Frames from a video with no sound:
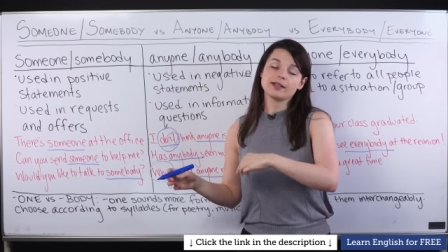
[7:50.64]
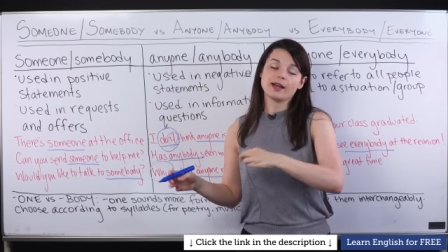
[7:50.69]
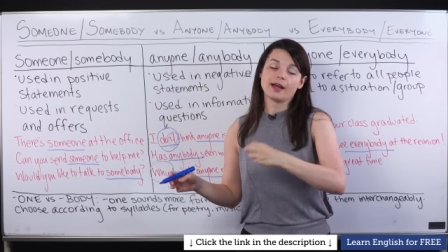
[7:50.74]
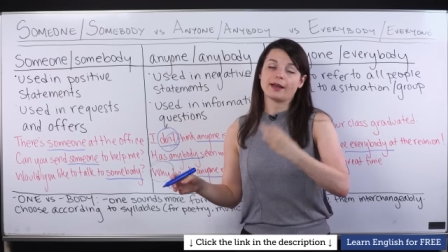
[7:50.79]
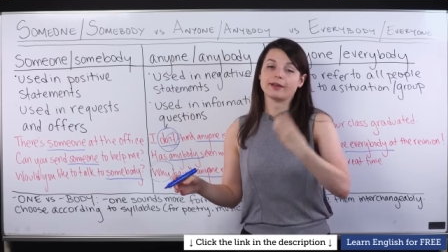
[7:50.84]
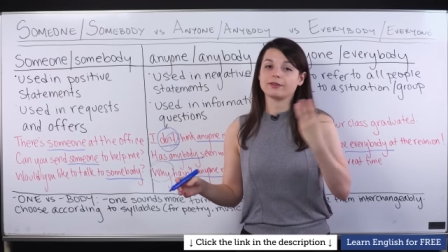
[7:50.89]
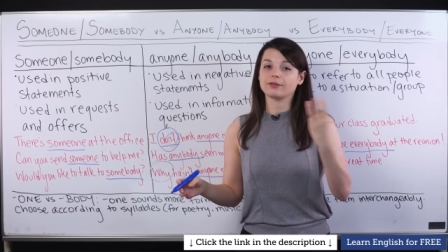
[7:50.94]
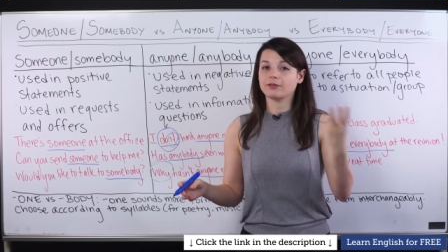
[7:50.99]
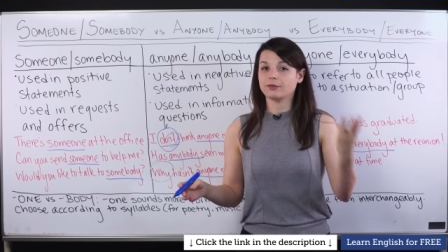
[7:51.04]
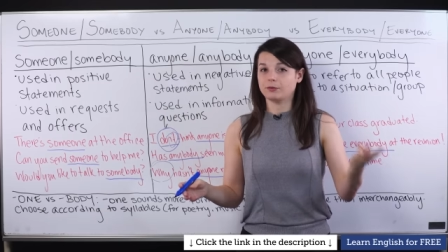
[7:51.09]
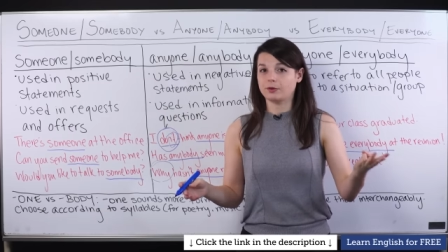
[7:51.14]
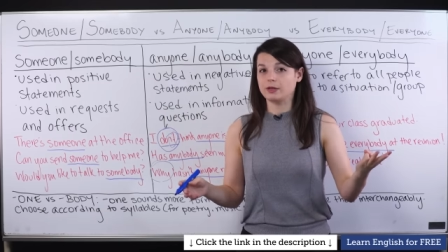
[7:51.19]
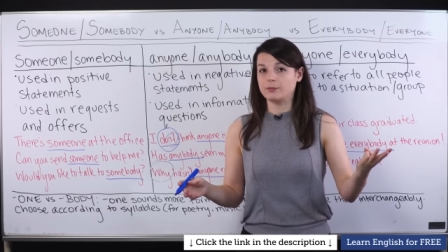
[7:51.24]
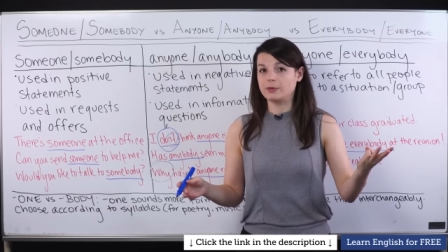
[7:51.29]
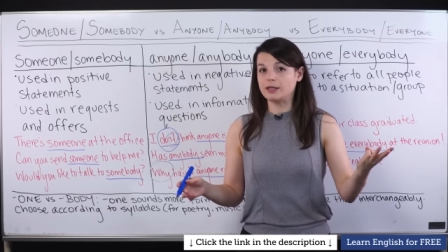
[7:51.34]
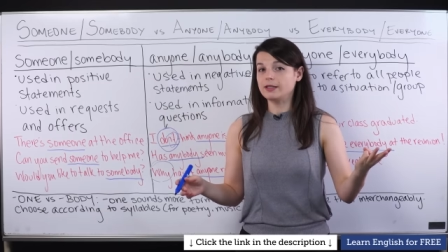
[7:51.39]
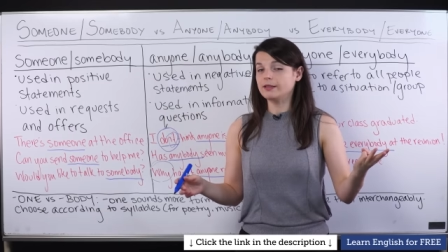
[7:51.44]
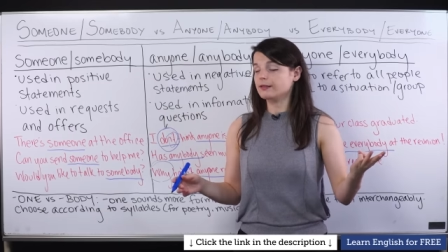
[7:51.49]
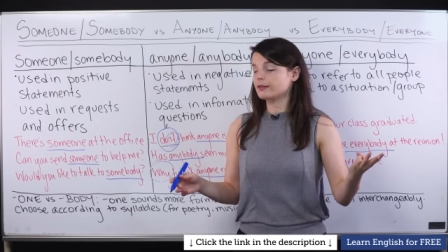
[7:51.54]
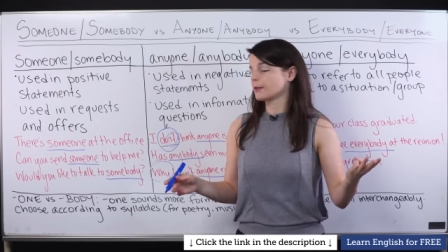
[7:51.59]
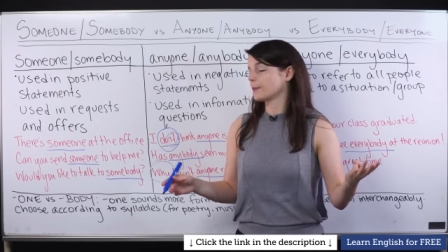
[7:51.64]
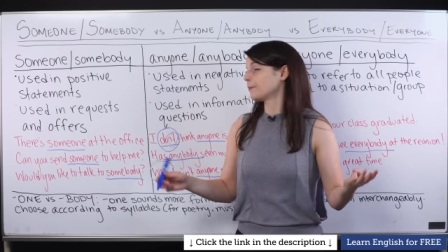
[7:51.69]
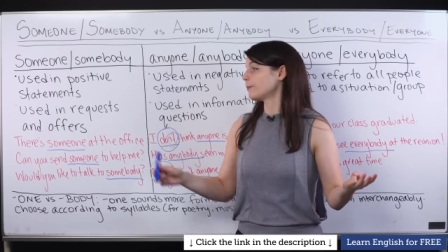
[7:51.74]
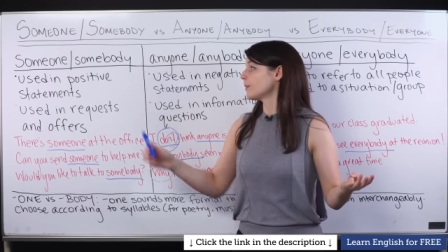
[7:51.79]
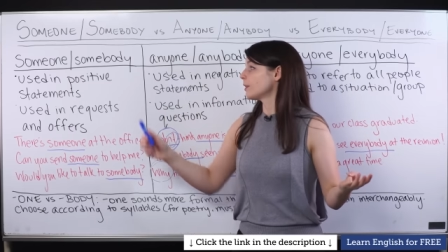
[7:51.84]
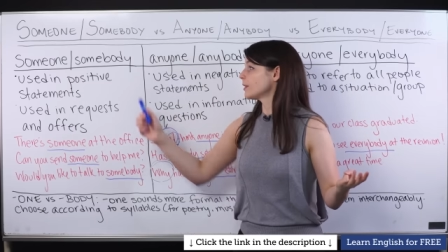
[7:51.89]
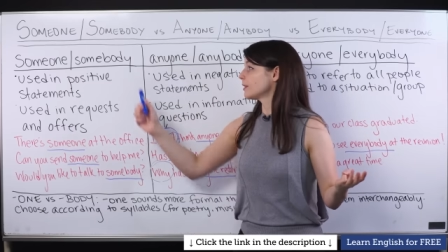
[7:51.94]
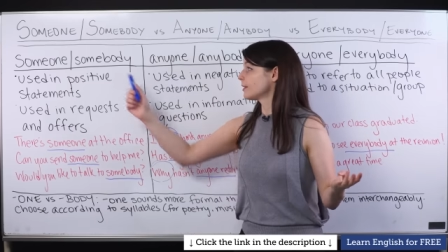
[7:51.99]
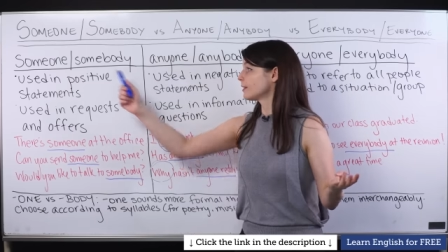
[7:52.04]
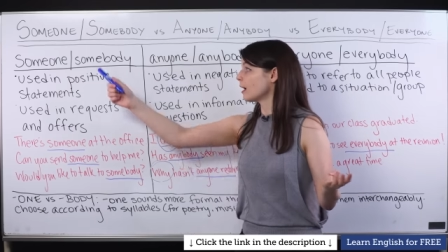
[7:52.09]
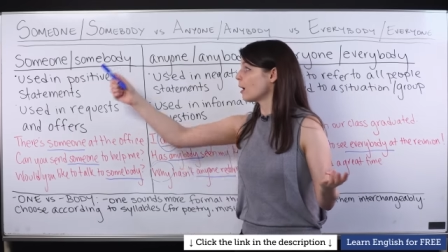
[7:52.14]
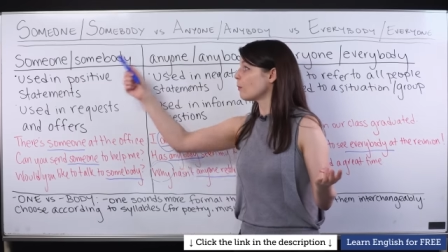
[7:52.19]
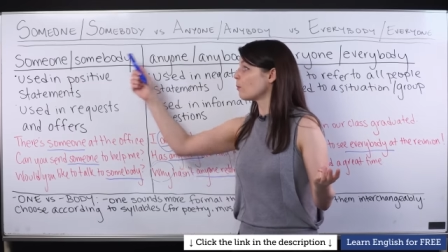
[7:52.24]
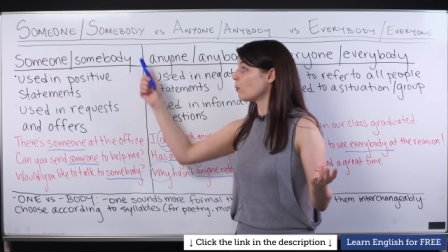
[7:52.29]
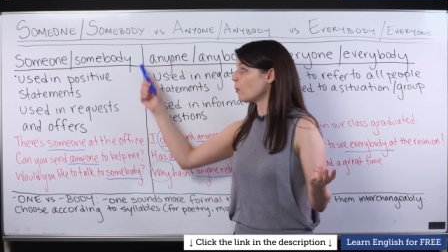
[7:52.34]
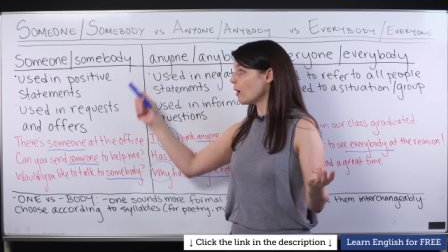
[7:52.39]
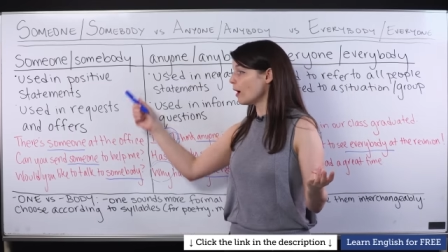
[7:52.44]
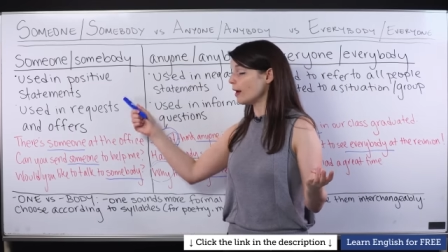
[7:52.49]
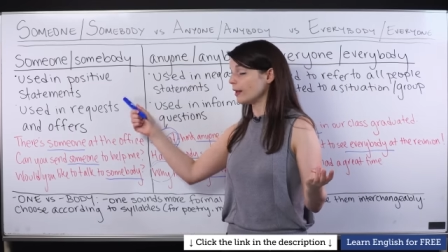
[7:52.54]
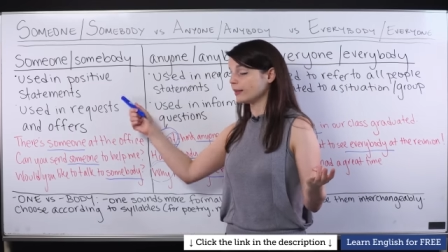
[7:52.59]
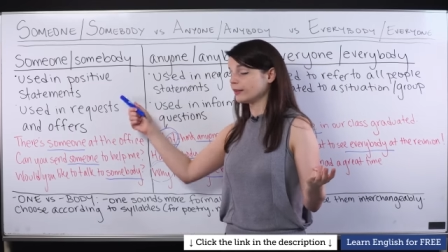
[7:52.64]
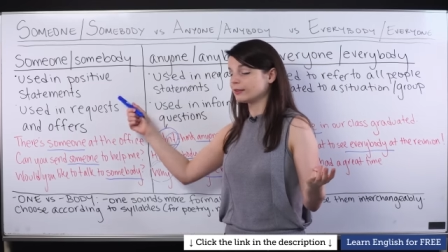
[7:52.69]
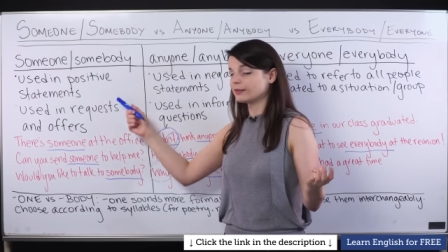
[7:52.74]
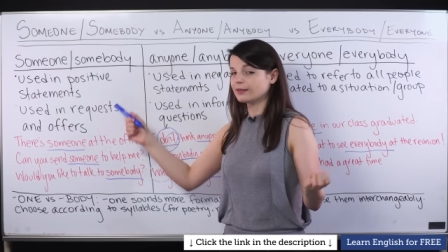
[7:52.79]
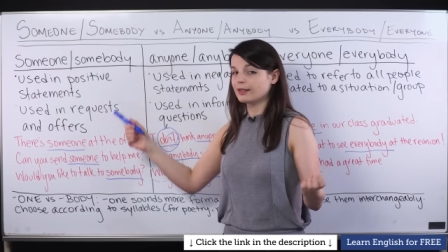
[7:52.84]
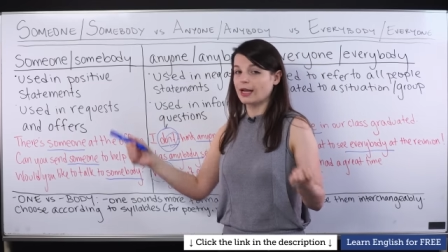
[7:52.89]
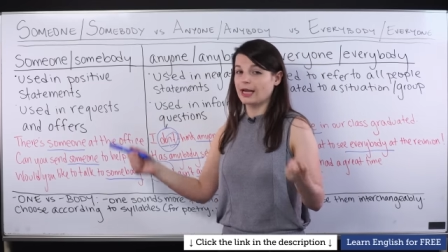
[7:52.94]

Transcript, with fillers: has 3 beats. Someone